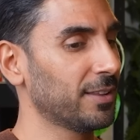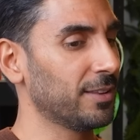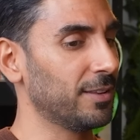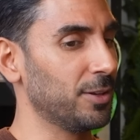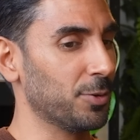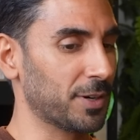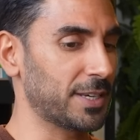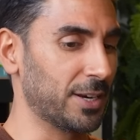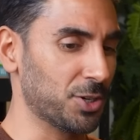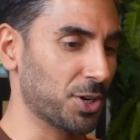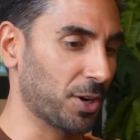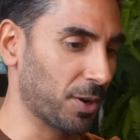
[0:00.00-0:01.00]
the, your
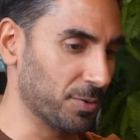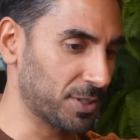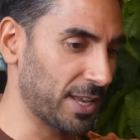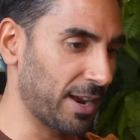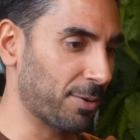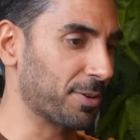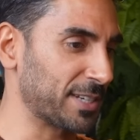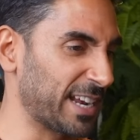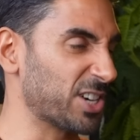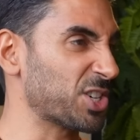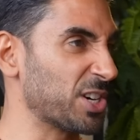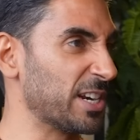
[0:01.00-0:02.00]
attention goes there, whereas
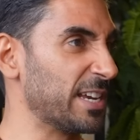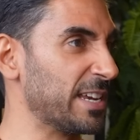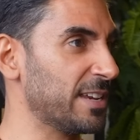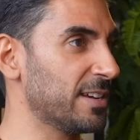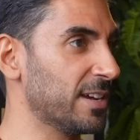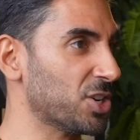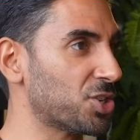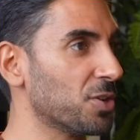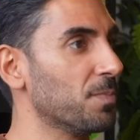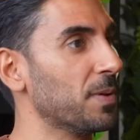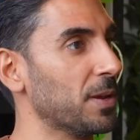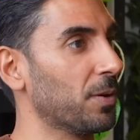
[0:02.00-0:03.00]
actually it
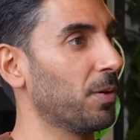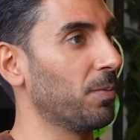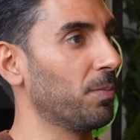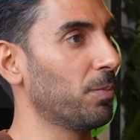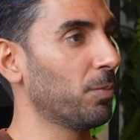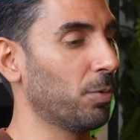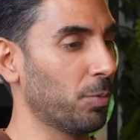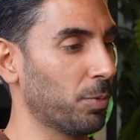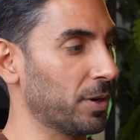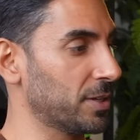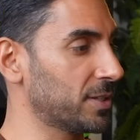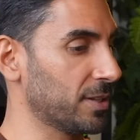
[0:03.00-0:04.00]
should be on well,
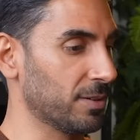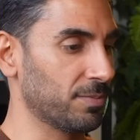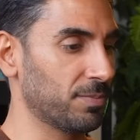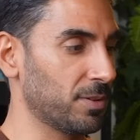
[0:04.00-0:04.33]
what is the